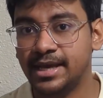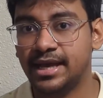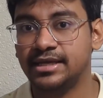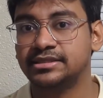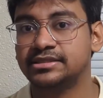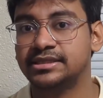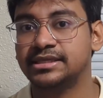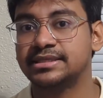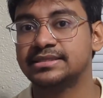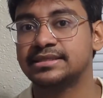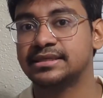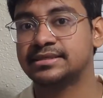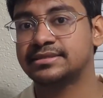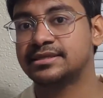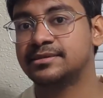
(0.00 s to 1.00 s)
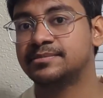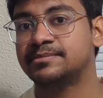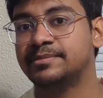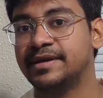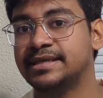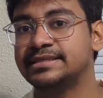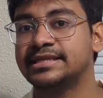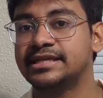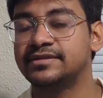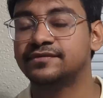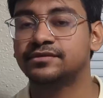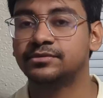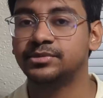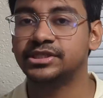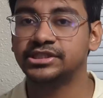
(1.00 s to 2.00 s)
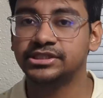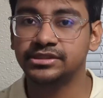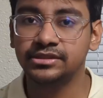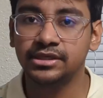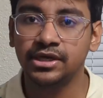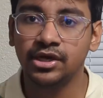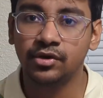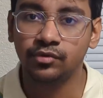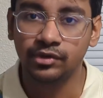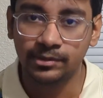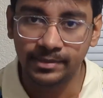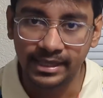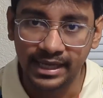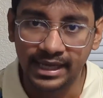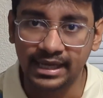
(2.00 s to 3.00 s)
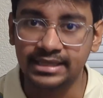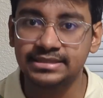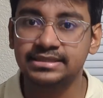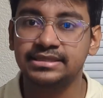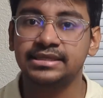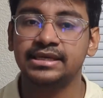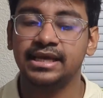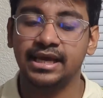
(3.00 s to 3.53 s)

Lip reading: address, and some basic information will be asked,